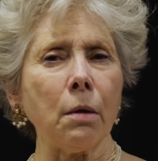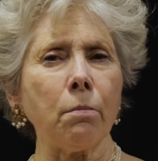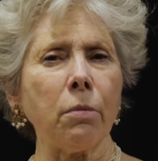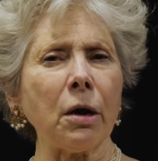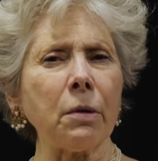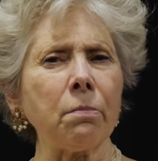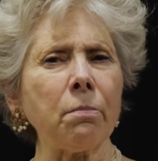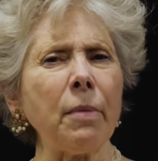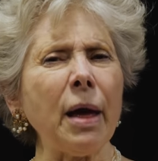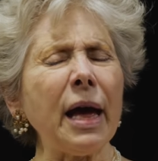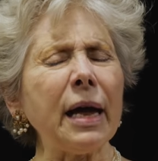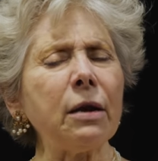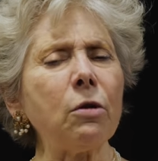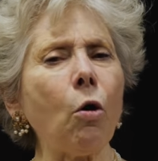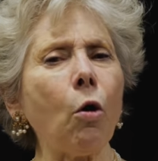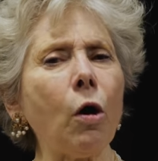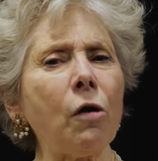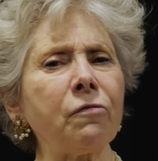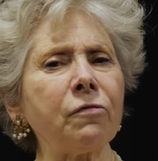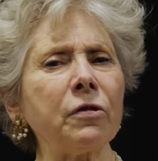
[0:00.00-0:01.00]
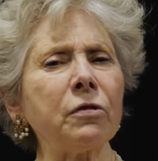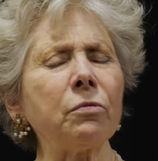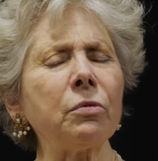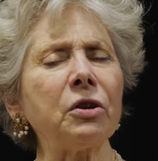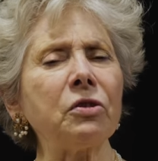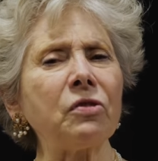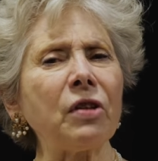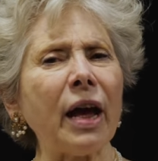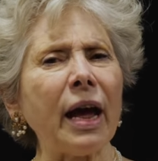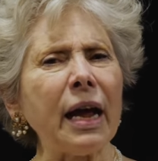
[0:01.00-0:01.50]
But men often
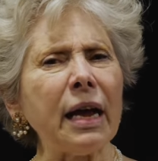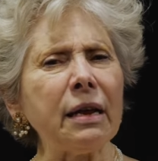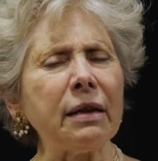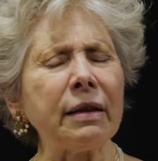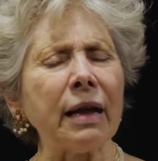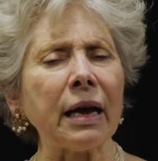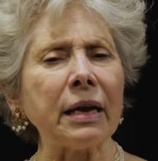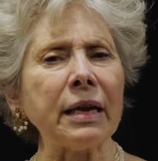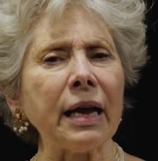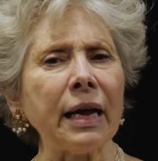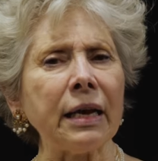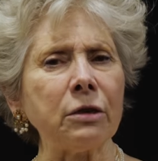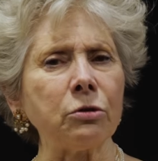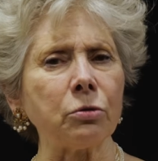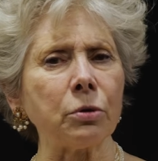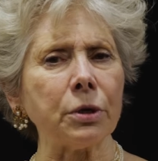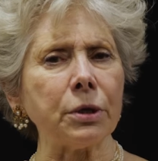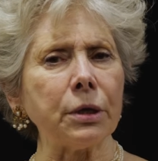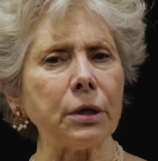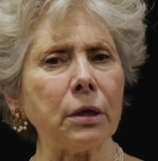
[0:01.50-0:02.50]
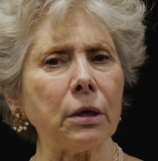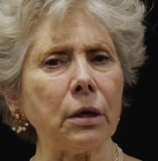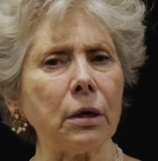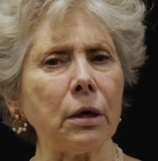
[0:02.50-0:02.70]
retain that hatred